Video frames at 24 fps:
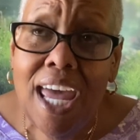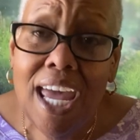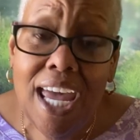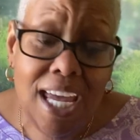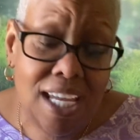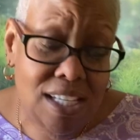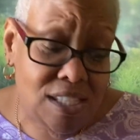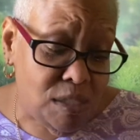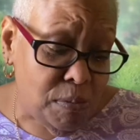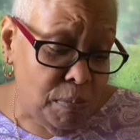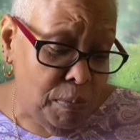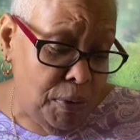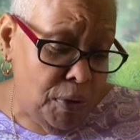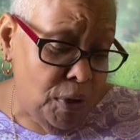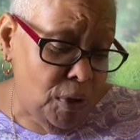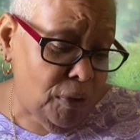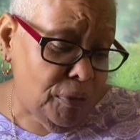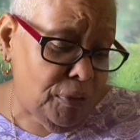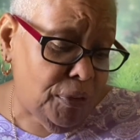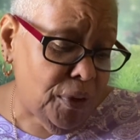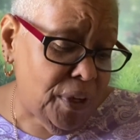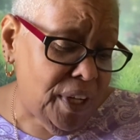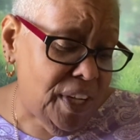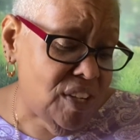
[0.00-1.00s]
It's
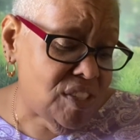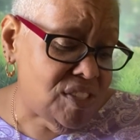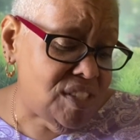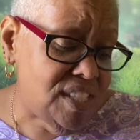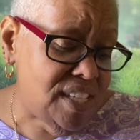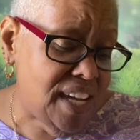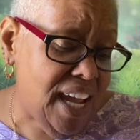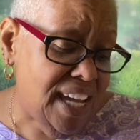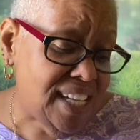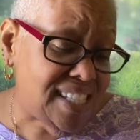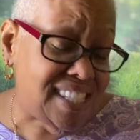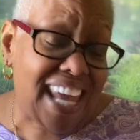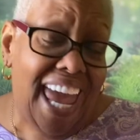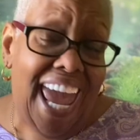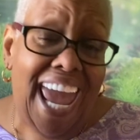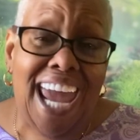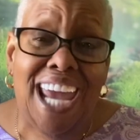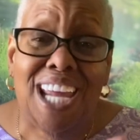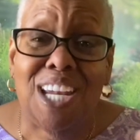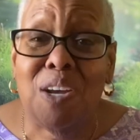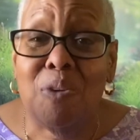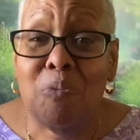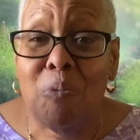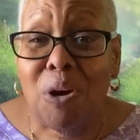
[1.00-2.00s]
beautiful here today. It's
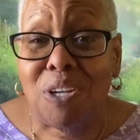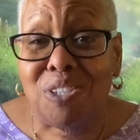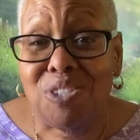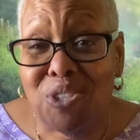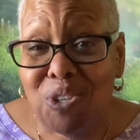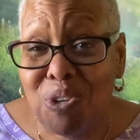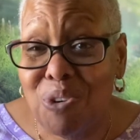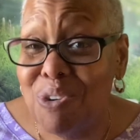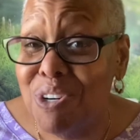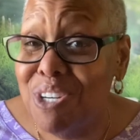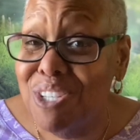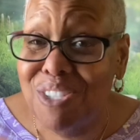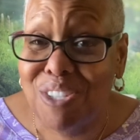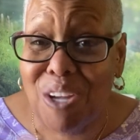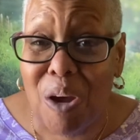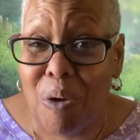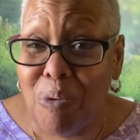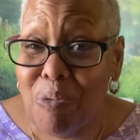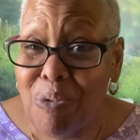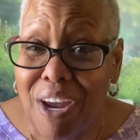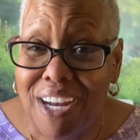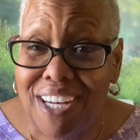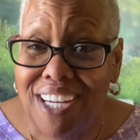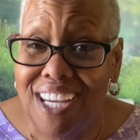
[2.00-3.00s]
81 degrees
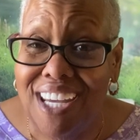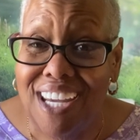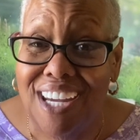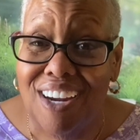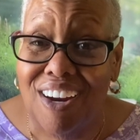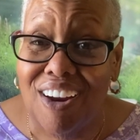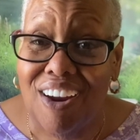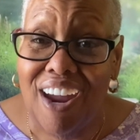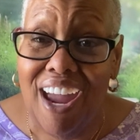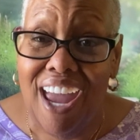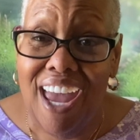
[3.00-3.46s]
already here.